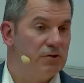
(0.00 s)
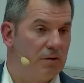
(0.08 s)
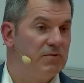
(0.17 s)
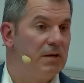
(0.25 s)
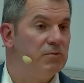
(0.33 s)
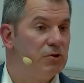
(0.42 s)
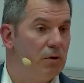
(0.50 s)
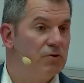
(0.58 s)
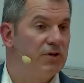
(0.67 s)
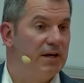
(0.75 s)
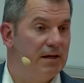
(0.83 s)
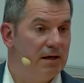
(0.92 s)
sometimes you
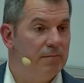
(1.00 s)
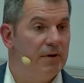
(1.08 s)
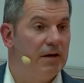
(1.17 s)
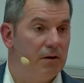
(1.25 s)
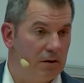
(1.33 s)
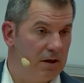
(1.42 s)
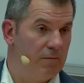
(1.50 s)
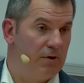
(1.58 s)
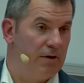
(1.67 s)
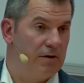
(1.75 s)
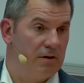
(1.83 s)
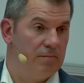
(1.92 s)
also get a little bit lucky
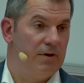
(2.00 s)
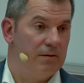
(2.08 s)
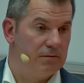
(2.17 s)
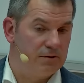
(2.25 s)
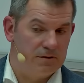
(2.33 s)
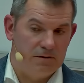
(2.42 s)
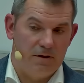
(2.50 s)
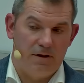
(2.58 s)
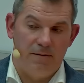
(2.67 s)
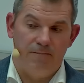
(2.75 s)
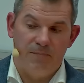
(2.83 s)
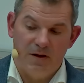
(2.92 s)
with the compounds.
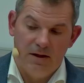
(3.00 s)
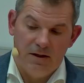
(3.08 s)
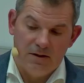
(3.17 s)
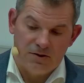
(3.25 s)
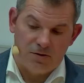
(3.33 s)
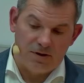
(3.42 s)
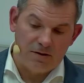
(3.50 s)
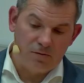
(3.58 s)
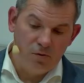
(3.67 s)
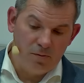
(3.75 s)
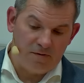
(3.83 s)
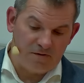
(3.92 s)
So the
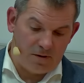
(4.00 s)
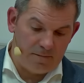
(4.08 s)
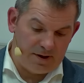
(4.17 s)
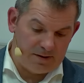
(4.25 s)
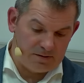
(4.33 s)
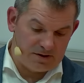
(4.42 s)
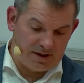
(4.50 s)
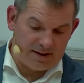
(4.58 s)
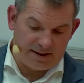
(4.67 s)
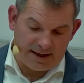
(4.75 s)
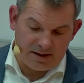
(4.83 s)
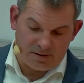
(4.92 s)
group of compounds
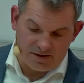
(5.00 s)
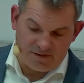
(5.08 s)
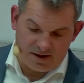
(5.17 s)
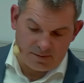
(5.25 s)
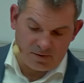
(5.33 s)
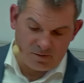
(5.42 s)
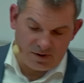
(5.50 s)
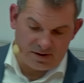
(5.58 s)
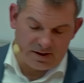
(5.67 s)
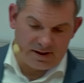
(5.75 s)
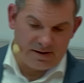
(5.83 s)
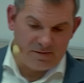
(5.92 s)
that Danner developed
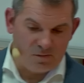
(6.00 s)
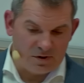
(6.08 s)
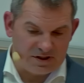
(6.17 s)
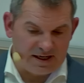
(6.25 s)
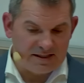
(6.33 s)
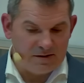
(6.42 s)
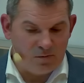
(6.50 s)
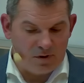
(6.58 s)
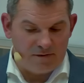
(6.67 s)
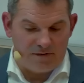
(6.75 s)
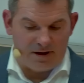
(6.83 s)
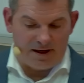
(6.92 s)
originally was actually
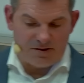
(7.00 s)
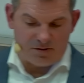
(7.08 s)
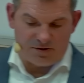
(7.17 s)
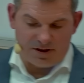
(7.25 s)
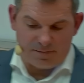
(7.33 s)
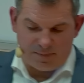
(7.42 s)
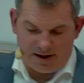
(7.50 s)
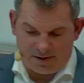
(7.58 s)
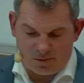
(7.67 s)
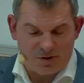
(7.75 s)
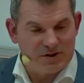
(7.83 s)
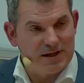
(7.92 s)
one of the interesting
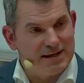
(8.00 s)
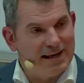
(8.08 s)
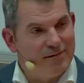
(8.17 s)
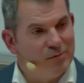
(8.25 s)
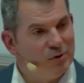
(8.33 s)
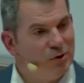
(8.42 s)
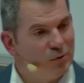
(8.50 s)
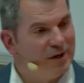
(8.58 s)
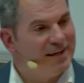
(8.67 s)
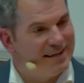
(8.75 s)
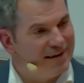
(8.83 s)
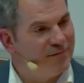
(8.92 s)
part was that they were
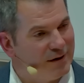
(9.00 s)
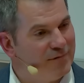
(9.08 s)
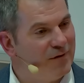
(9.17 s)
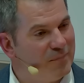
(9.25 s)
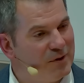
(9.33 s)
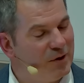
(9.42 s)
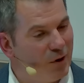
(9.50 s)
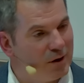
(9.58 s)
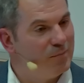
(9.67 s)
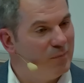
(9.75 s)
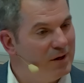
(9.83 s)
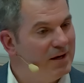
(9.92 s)
looking different from the
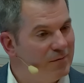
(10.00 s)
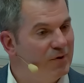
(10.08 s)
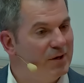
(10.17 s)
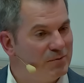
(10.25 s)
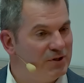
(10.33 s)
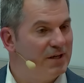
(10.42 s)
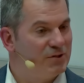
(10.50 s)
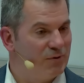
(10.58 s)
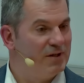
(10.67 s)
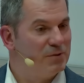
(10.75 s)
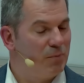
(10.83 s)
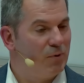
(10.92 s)
other reuptake
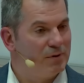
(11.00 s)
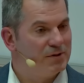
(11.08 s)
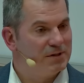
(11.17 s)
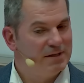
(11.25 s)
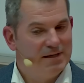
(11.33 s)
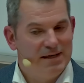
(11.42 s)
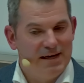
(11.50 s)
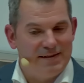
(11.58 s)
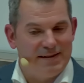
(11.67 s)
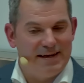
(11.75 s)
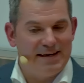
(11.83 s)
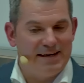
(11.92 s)
transporters.
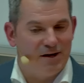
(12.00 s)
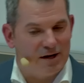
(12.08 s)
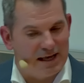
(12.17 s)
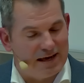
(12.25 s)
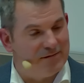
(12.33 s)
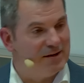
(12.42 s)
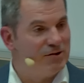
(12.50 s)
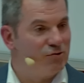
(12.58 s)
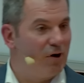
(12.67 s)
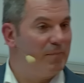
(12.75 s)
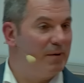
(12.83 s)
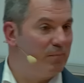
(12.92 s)
They did not have a
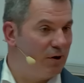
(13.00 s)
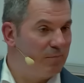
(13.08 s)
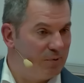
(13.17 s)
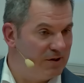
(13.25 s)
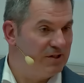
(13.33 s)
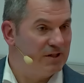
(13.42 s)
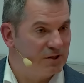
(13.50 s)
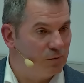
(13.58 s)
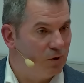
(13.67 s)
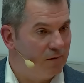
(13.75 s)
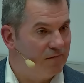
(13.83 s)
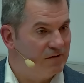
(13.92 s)
drop in blood pressure, as
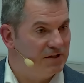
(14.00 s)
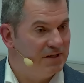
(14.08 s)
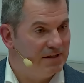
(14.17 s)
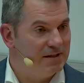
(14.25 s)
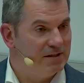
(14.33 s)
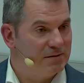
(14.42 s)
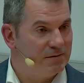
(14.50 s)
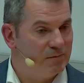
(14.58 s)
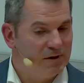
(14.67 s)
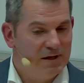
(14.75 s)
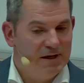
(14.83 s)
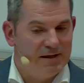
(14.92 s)
we often see these.
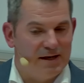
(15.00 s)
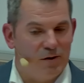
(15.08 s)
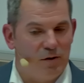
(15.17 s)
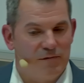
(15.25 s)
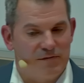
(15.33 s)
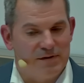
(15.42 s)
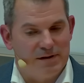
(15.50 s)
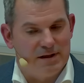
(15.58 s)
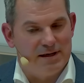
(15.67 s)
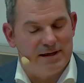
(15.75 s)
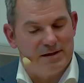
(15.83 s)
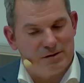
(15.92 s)
Mm-hmm. They
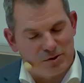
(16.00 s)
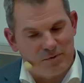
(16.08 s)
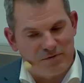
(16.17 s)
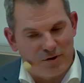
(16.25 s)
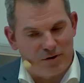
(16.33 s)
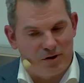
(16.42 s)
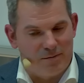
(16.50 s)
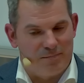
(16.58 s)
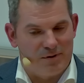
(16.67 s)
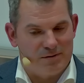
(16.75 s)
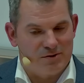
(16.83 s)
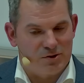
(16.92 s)
often, some of the other
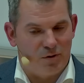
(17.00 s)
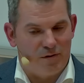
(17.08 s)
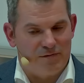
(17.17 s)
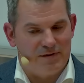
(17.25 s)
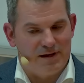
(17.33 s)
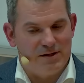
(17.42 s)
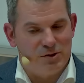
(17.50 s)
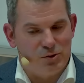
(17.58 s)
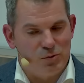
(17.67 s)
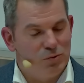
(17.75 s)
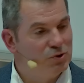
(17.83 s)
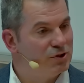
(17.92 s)
compounds often
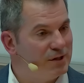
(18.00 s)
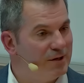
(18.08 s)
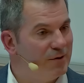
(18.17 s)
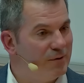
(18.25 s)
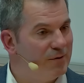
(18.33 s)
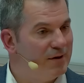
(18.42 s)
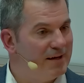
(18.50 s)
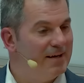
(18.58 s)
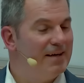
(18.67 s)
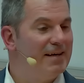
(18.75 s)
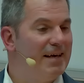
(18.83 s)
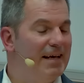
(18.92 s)
induce,
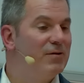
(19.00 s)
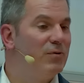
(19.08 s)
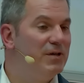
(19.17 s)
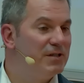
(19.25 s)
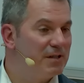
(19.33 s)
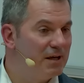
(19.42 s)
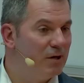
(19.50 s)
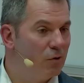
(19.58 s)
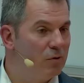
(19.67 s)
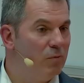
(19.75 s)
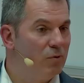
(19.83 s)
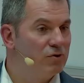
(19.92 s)
increased
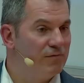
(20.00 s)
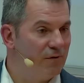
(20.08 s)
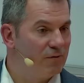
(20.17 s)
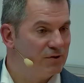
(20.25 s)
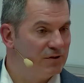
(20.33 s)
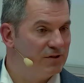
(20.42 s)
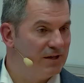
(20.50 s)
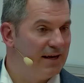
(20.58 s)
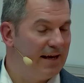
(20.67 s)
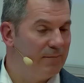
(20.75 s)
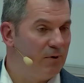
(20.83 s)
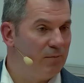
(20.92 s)
locomotive functions in
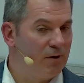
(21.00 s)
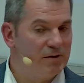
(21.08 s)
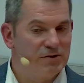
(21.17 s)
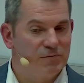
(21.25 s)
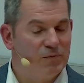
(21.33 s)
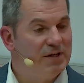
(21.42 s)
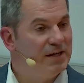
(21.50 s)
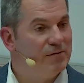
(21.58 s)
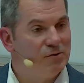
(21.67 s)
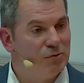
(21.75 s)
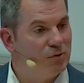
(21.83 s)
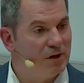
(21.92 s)
animal models. We
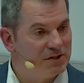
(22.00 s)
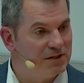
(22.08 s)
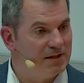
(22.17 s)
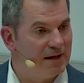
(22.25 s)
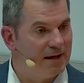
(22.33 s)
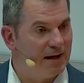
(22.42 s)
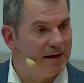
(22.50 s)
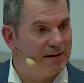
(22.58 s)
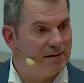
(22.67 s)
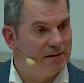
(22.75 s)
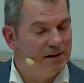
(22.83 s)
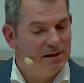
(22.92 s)
do not see that
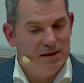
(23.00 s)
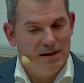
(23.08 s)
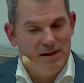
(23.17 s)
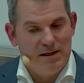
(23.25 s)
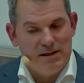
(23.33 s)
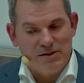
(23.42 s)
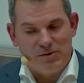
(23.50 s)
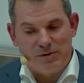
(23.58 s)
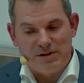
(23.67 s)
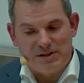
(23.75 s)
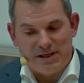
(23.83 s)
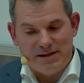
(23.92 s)
either. Mm-hmm. So
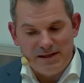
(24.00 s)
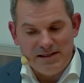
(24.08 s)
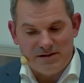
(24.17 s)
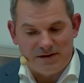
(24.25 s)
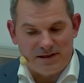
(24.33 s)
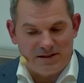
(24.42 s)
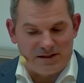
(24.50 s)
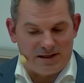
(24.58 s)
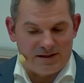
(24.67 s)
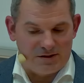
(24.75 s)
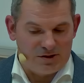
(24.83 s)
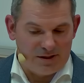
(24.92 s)
you can say these things
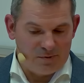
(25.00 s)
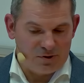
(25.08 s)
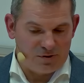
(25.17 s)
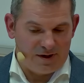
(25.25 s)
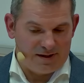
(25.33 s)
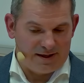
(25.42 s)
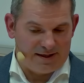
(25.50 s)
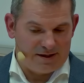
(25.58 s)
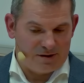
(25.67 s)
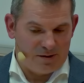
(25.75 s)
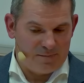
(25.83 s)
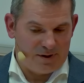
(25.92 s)
are demonstrating that
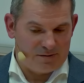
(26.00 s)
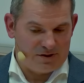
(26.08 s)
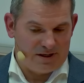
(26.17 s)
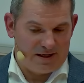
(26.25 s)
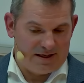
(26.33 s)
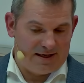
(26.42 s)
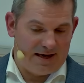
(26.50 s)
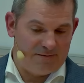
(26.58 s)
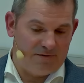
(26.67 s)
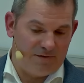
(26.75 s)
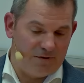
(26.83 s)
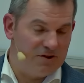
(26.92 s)
the compounds
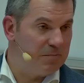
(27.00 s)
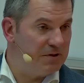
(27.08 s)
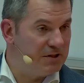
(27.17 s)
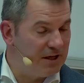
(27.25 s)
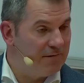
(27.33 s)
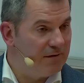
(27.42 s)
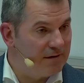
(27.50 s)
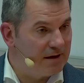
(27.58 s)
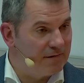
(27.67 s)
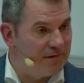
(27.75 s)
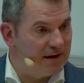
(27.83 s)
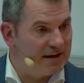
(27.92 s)
have a very
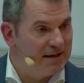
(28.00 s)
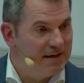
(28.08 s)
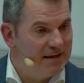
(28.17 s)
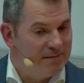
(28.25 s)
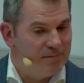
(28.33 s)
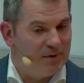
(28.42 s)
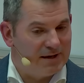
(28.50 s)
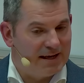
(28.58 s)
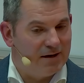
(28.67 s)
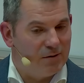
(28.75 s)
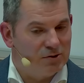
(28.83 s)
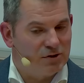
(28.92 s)
specific effect, mm-hmm. but
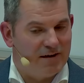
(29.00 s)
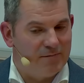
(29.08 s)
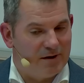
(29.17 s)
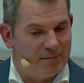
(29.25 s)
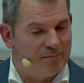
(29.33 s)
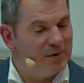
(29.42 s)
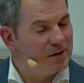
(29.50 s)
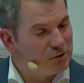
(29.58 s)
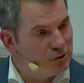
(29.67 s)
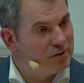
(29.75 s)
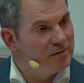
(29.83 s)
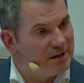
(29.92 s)
they also have a
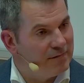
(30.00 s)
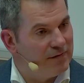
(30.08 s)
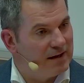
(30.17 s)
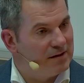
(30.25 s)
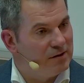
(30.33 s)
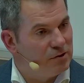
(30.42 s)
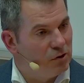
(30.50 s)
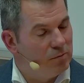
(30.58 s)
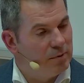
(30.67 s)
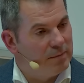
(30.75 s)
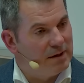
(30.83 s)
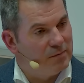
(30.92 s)
good effect on
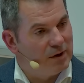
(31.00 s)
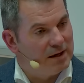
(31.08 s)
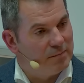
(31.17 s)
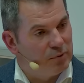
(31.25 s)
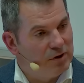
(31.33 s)
dopamine, where